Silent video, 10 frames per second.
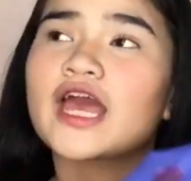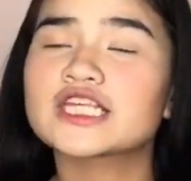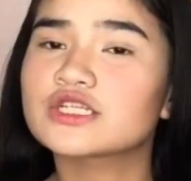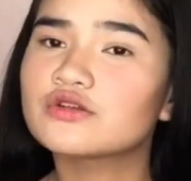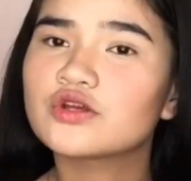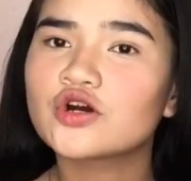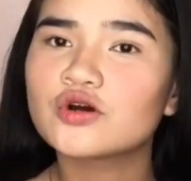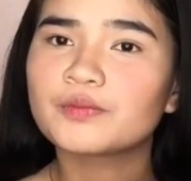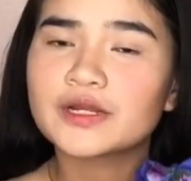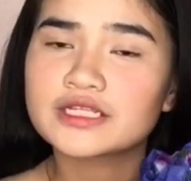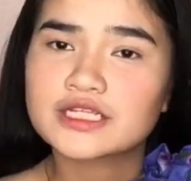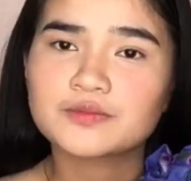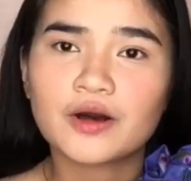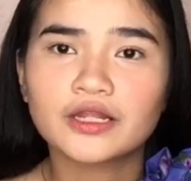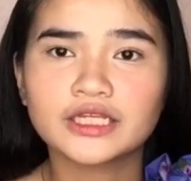guys don't know,
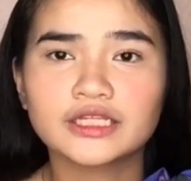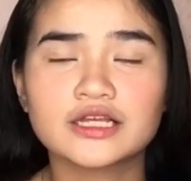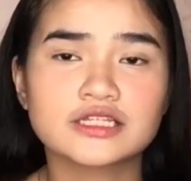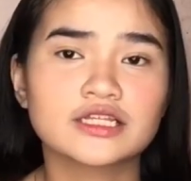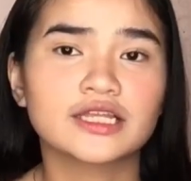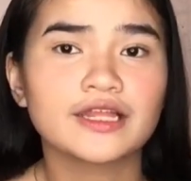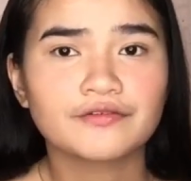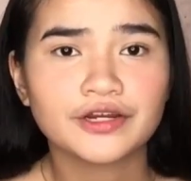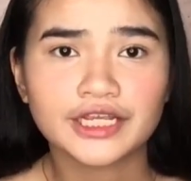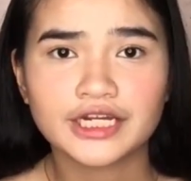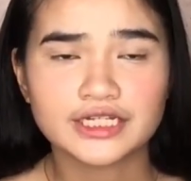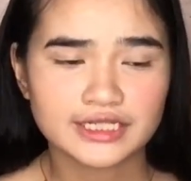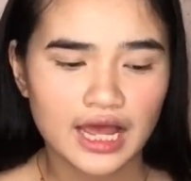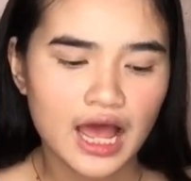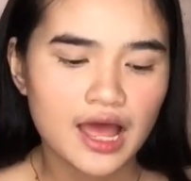Princess Polly doesn't deliver here
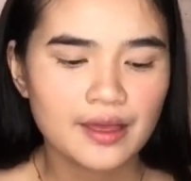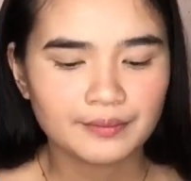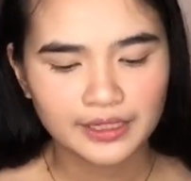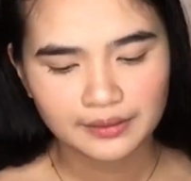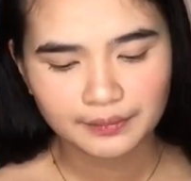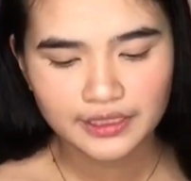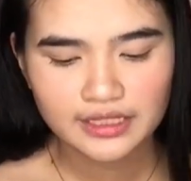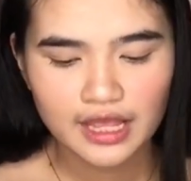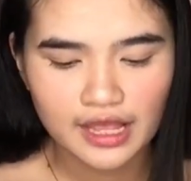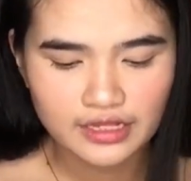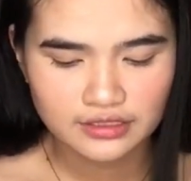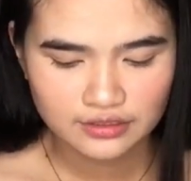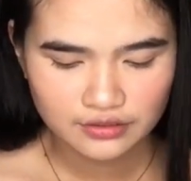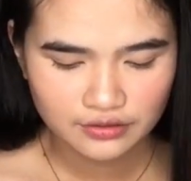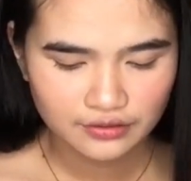sa Pilipinas,
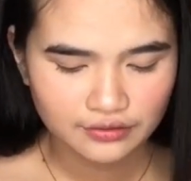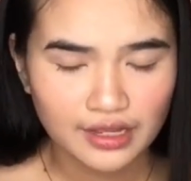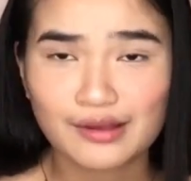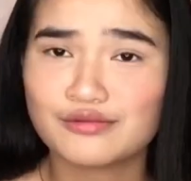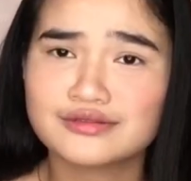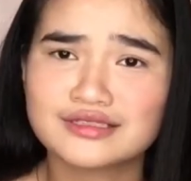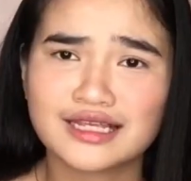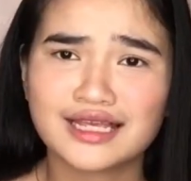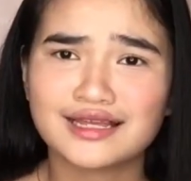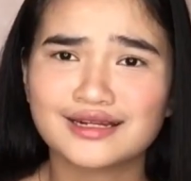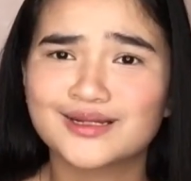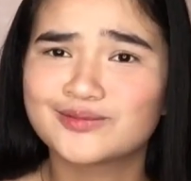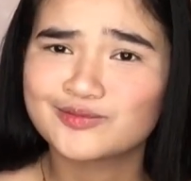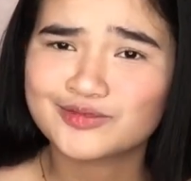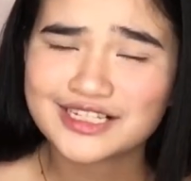so I was
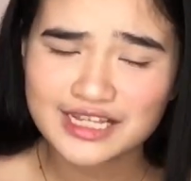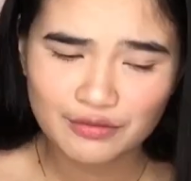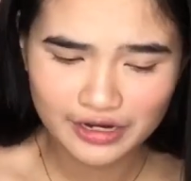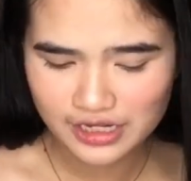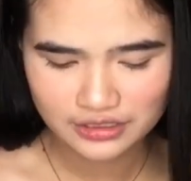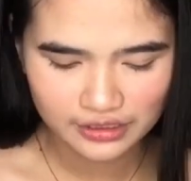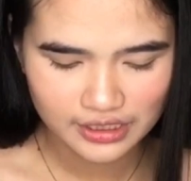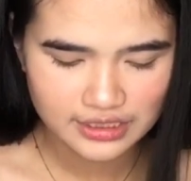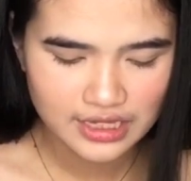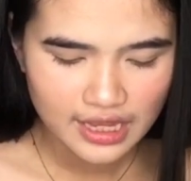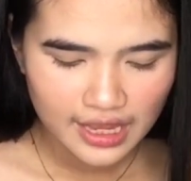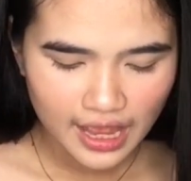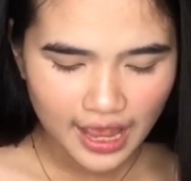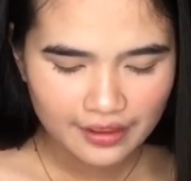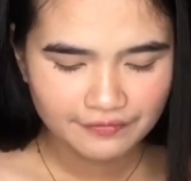because when I saw this,
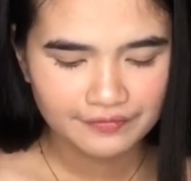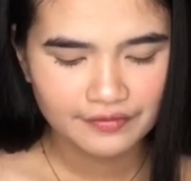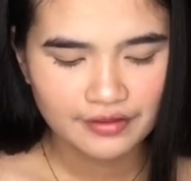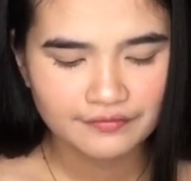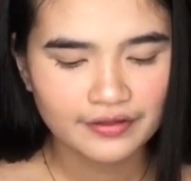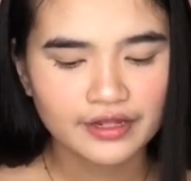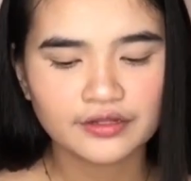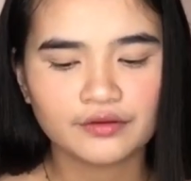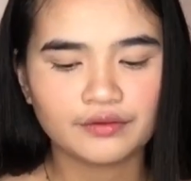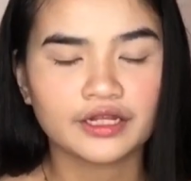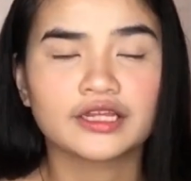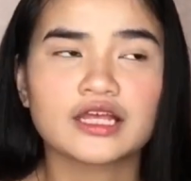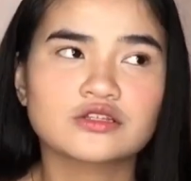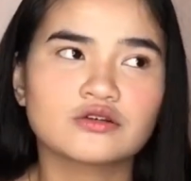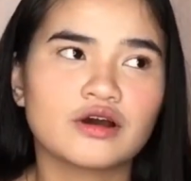I fell in love with it
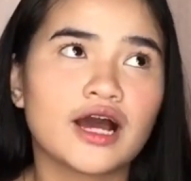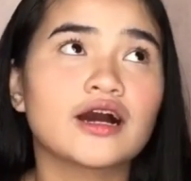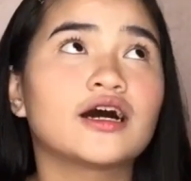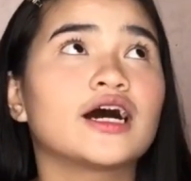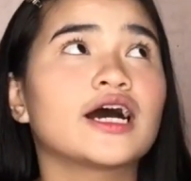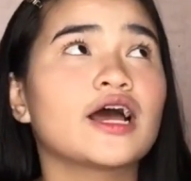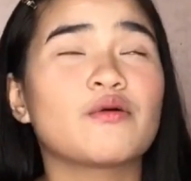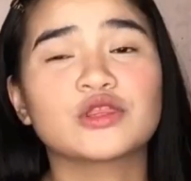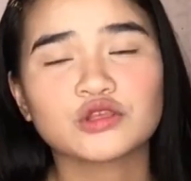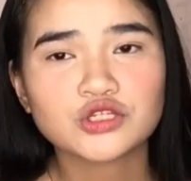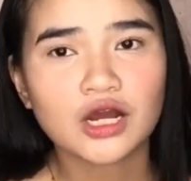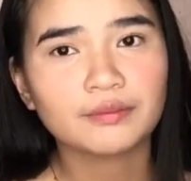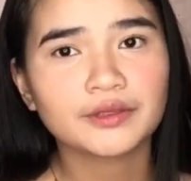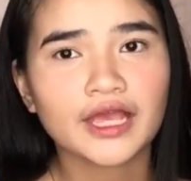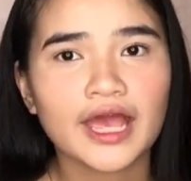na. So I went to
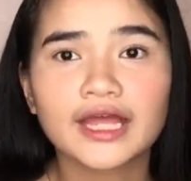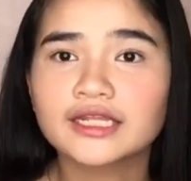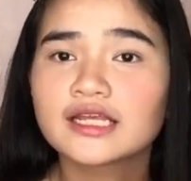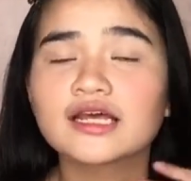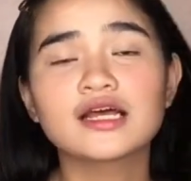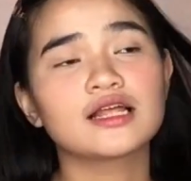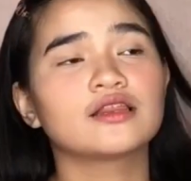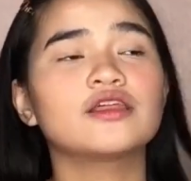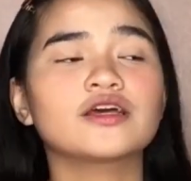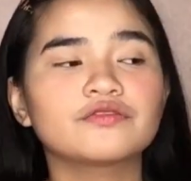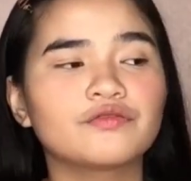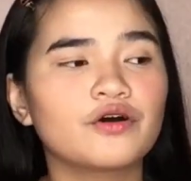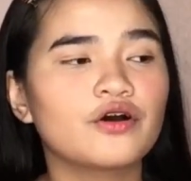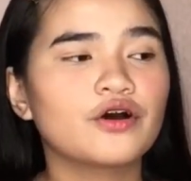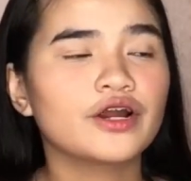Shopee and looked
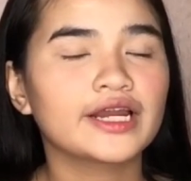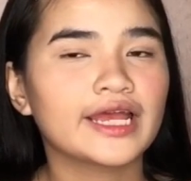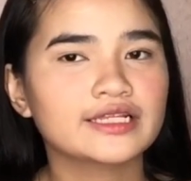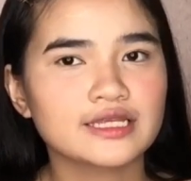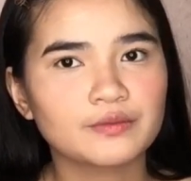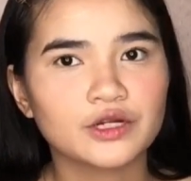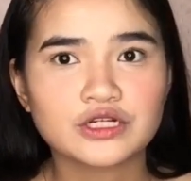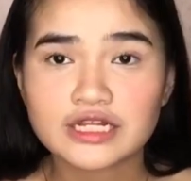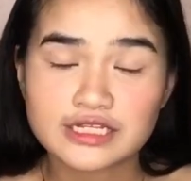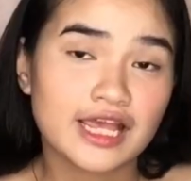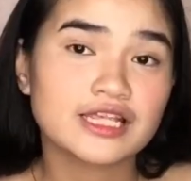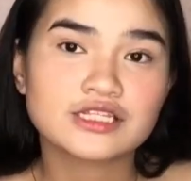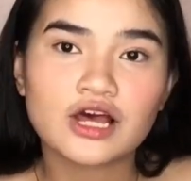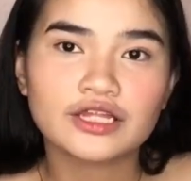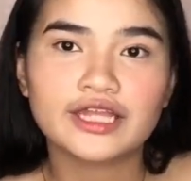for like similar dresses. I
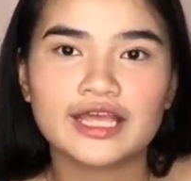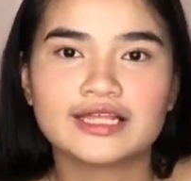saw the